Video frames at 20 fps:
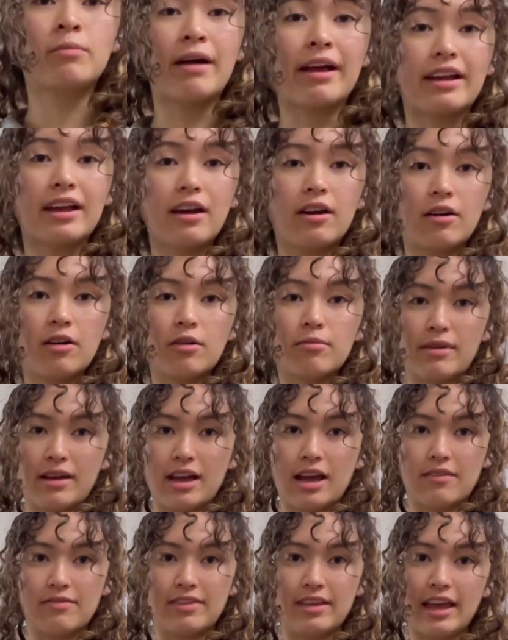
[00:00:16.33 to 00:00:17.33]
Back at home I
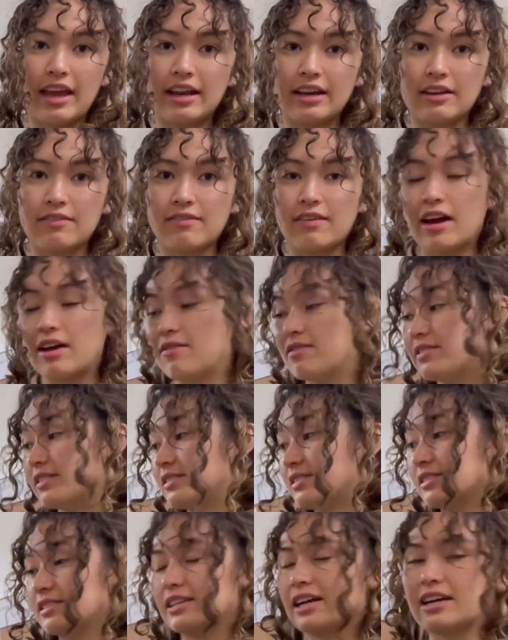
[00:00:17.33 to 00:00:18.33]
have the 85 in
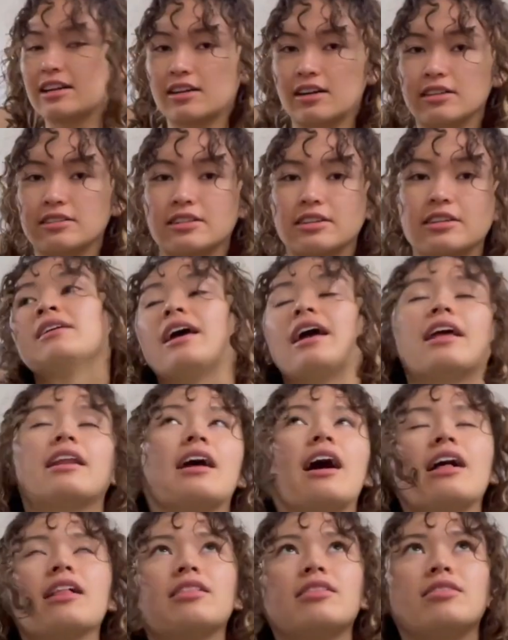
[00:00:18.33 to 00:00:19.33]
this exact color and
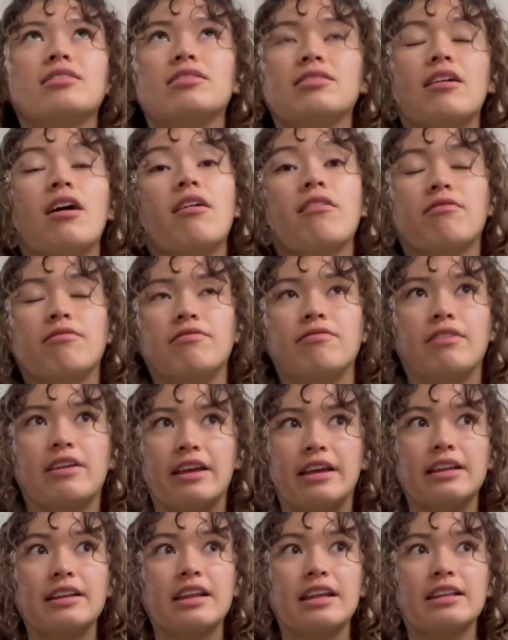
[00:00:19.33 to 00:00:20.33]
I love it.